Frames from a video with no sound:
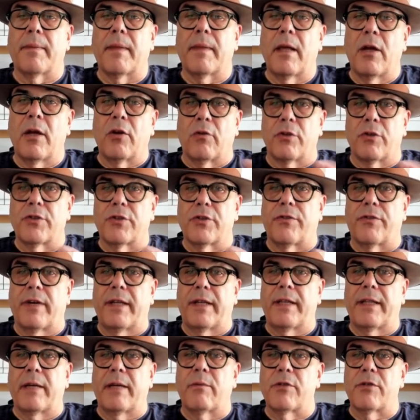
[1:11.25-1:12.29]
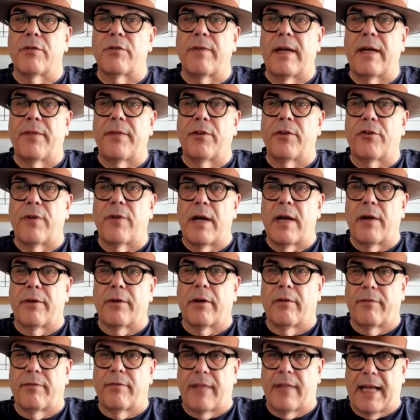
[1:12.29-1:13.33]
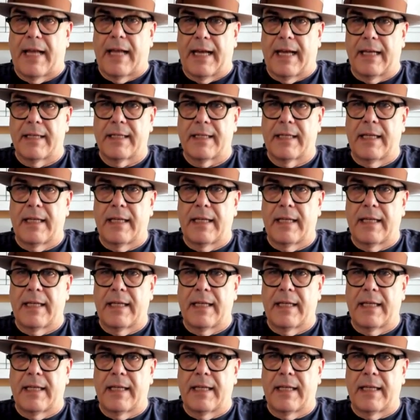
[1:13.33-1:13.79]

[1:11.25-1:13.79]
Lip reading: grosgrain that was around the crown of the hat,